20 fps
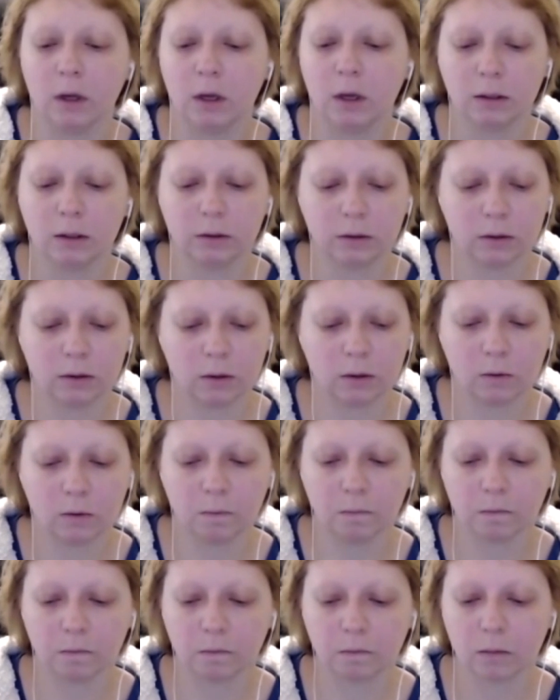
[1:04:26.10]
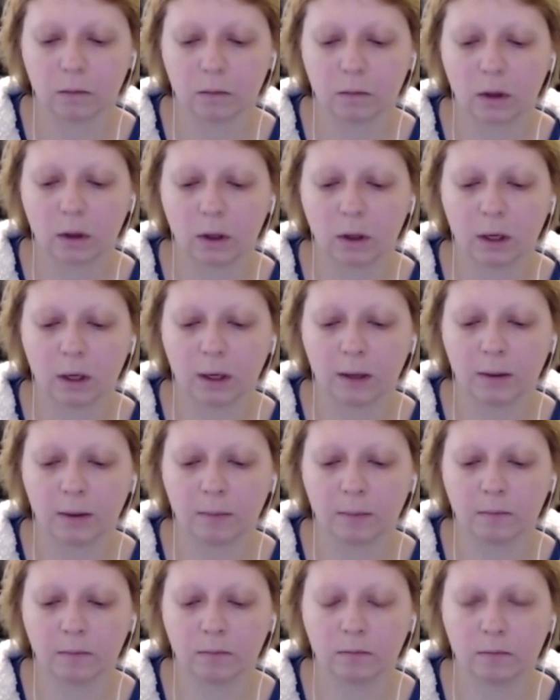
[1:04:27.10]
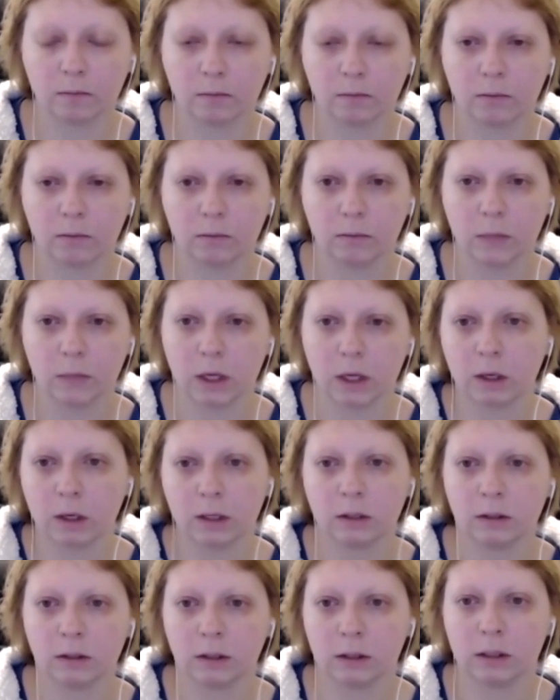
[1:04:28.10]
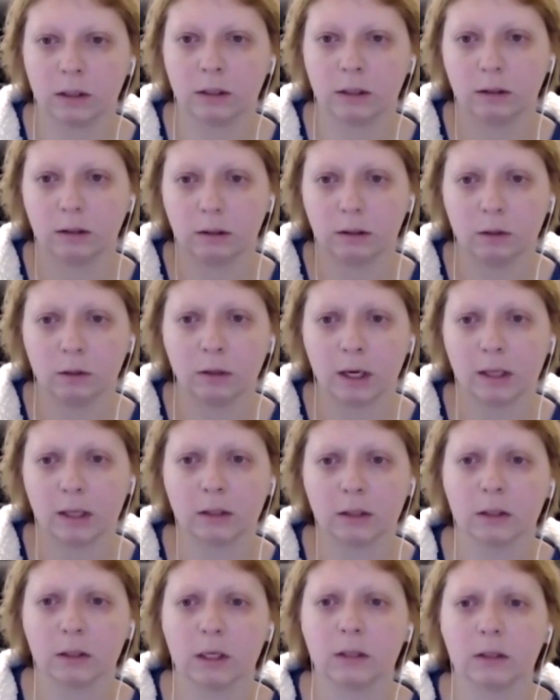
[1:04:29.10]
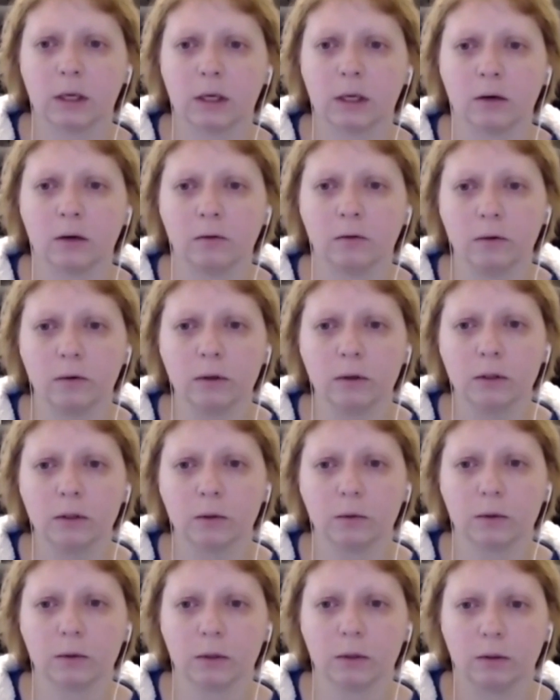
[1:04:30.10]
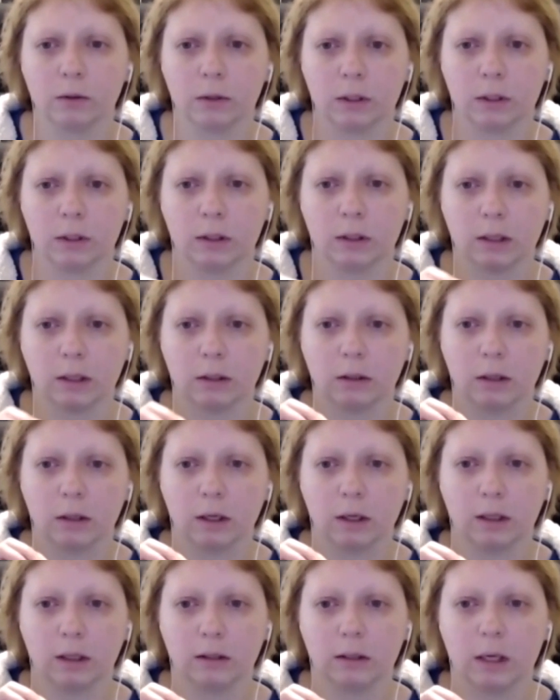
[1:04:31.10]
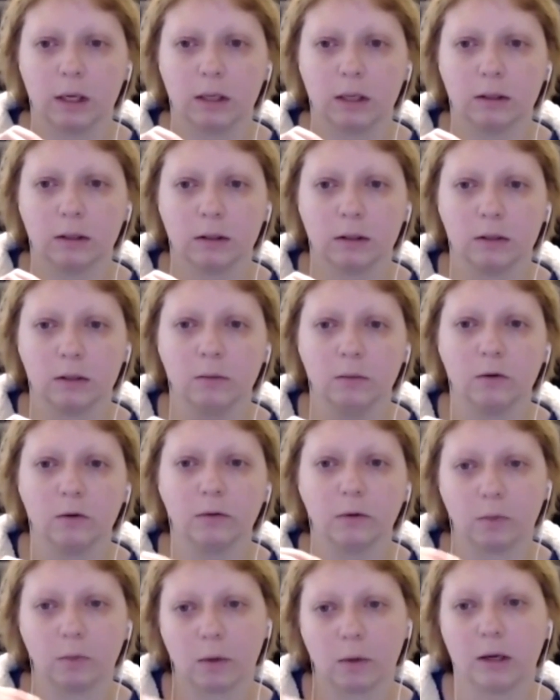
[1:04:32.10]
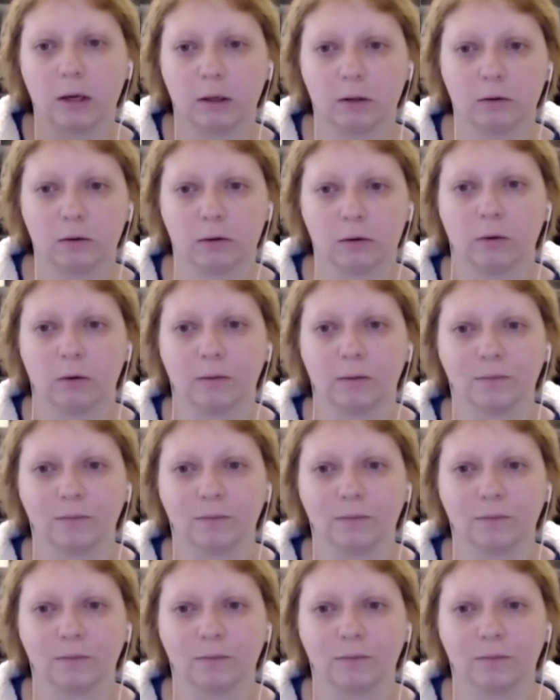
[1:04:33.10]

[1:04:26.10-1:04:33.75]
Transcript: So the United States Air Force was using that. It's a symbol for mind control.